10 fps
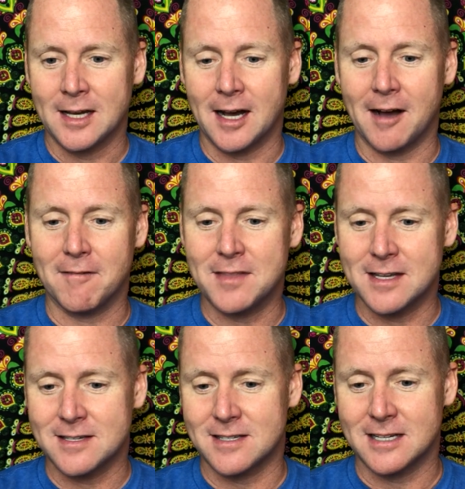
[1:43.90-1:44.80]
of
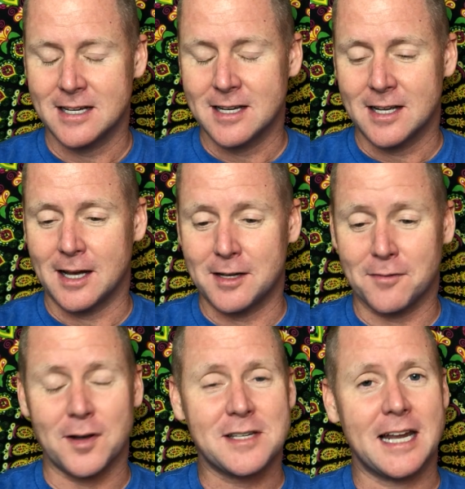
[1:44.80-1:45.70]
this a
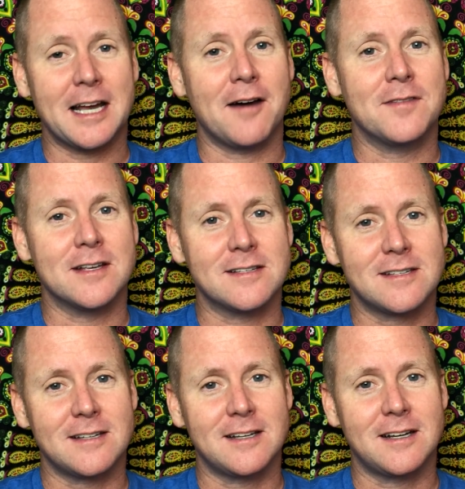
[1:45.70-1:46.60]
default setting of
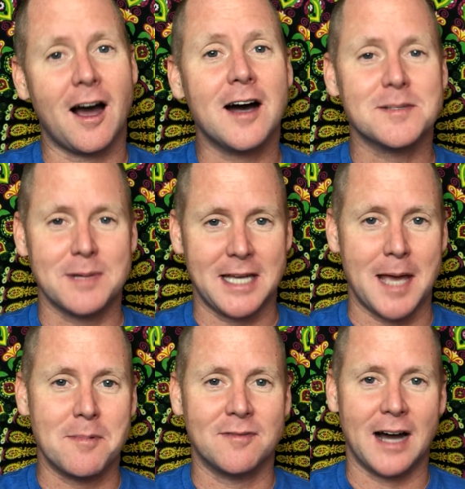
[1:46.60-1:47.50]
this cosmic
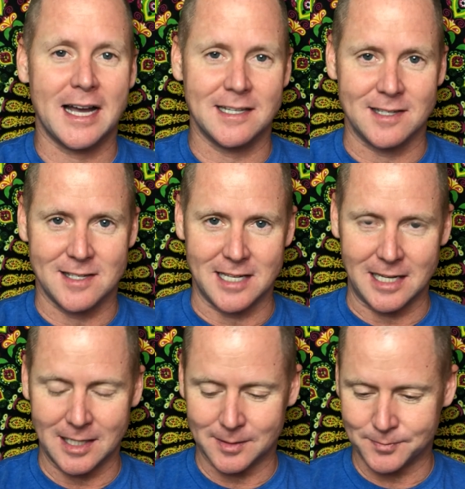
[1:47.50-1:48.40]
game of hide and
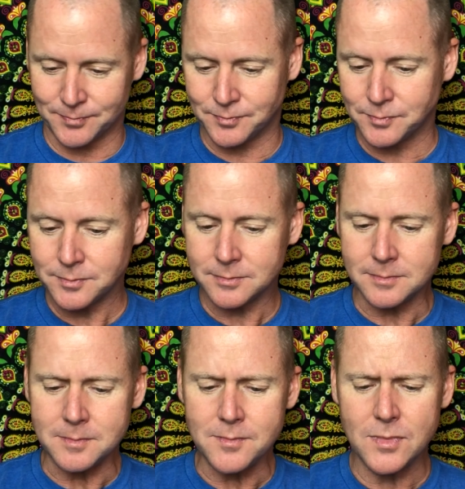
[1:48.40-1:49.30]
seek,
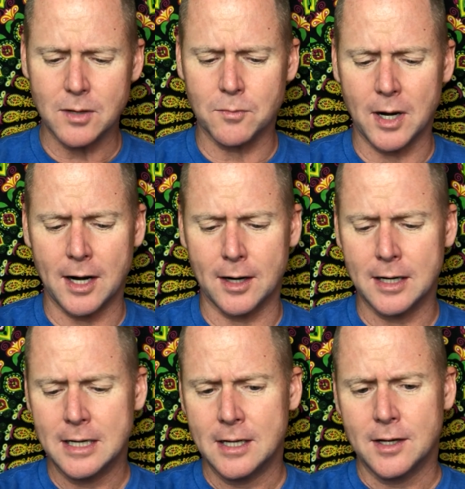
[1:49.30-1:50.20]
where
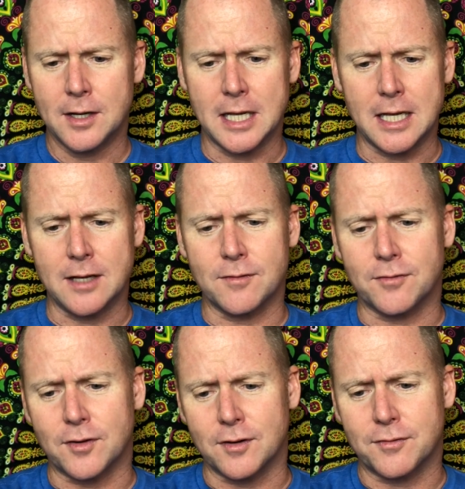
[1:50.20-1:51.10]

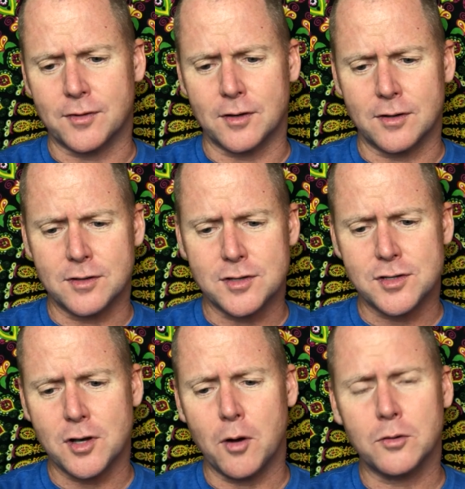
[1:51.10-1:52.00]
for
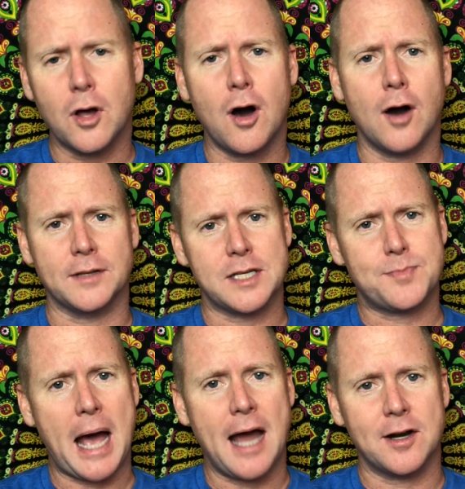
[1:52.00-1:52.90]
so long these
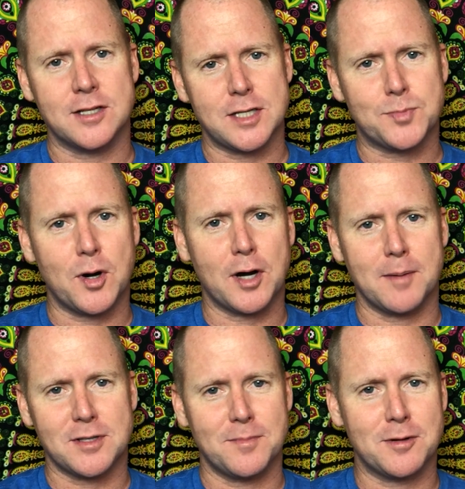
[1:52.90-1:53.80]
patterns, these
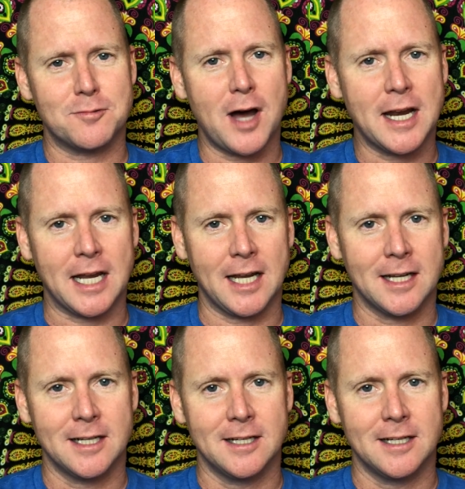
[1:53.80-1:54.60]
programs have been running